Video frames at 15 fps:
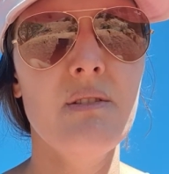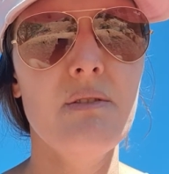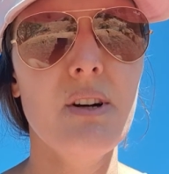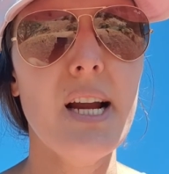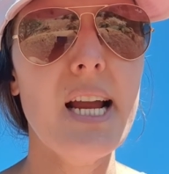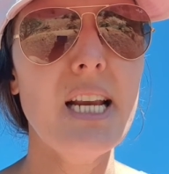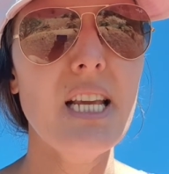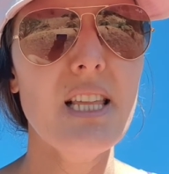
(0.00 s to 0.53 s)
for
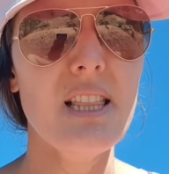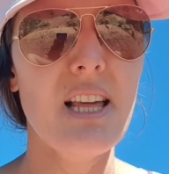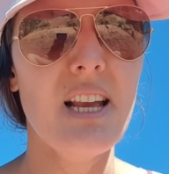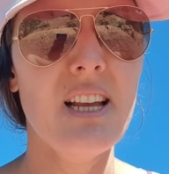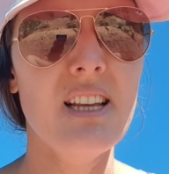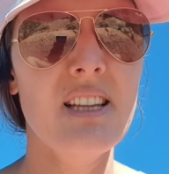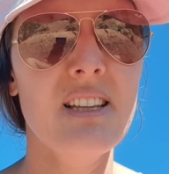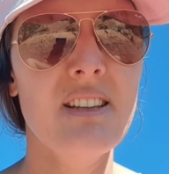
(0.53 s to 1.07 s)
anything.